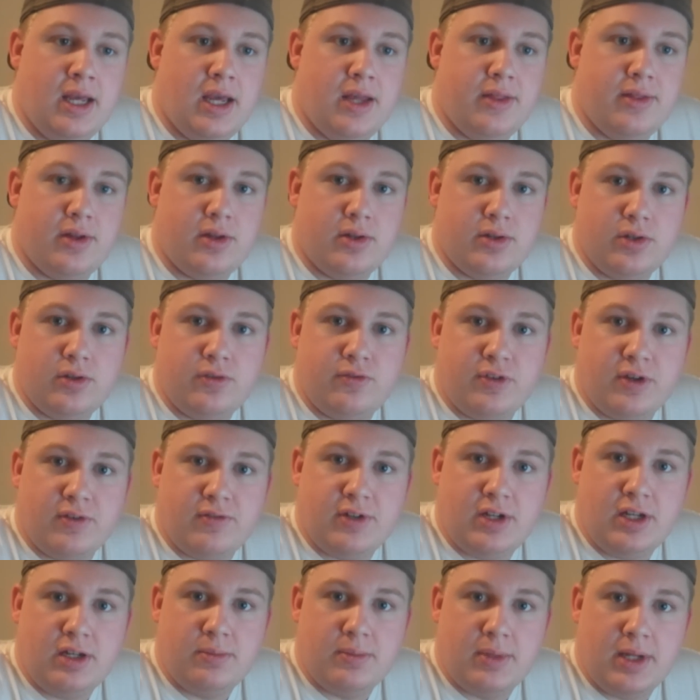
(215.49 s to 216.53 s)
and then I'll do
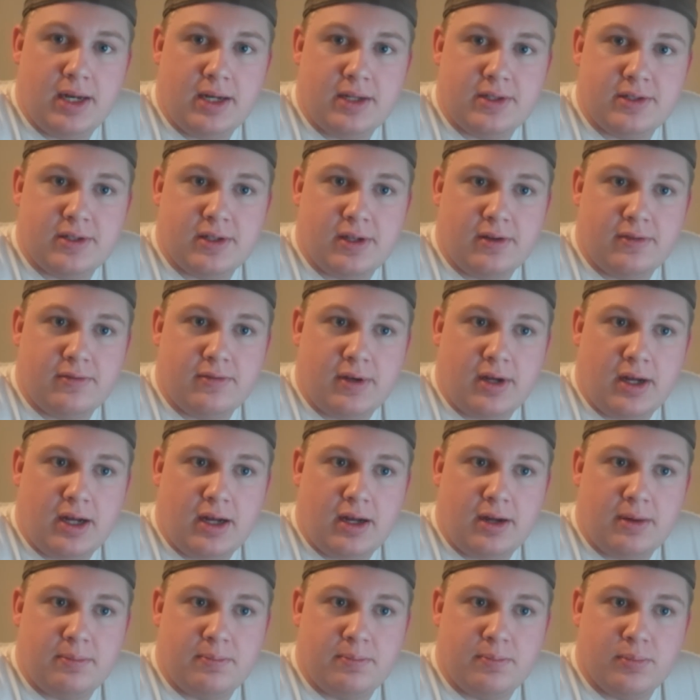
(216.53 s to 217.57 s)
15 minutes
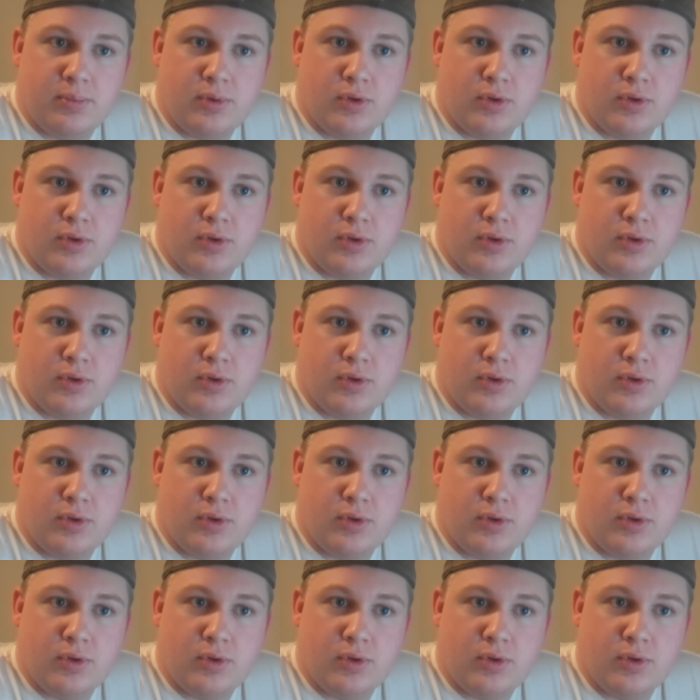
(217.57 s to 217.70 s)
of